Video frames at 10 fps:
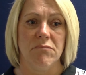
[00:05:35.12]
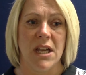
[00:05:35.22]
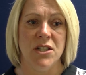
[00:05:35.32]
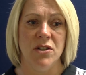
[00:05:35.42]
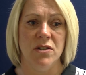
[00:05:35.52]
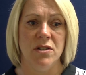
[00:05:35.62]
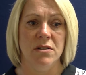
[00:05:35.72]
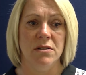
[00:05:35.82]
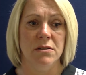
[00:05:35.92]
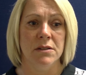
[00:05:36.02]
I don't
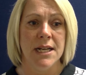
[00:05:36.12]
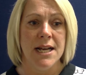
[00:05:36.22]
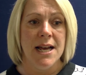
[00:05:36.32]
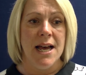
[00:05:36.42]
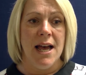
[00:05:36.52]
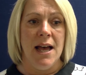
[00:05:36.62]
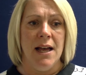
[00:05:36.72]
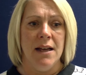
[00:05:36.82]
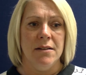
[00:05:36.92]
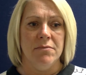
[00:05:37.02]
know
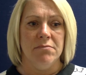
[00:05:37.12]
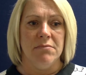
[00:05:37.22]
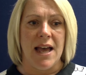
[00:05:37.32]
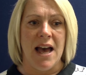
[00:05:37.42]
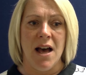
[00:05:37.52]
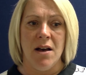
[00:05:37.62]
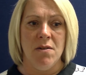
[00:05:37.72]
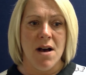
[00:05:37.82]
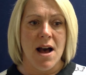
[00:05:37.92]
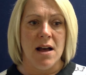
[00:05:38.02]

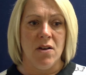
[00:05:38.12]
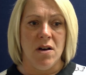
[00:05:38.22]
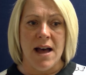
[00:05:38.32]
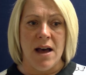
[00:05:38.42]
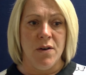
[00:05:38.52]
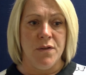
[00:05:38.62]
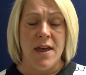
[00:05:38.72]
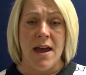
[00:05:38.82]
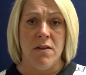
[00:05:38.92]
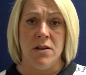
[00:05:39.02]
how I got out of
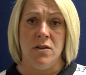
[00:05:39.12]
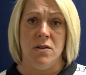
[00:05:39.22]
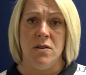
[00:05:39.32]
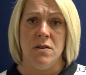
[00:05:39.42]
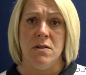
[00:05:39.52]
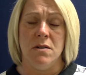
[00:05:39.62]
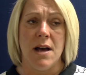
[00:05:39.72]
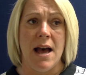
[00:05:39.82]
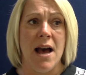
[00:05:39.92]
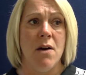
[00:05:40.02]
there. I don't know
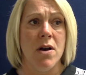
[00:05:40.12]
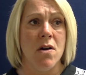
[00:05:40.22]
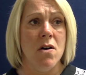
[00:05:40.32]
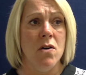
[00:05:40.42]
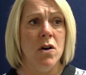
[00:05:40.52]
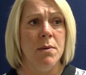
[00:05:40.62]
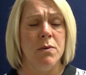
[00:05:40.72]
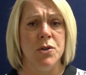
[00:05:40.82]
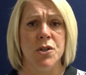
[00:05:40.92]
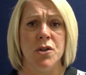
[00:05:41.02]
how I got home. I
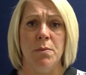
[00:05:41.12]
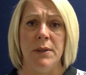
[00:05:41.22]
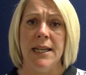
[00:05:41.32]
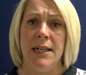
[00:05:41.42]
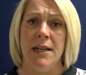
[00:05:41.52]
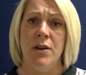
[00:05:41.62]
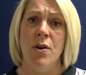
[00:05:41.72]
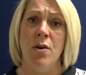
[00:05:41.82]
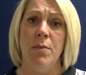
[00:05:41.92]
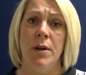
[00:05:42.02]
was just completely
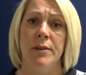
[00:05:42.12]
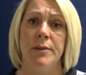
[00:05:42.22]
numb.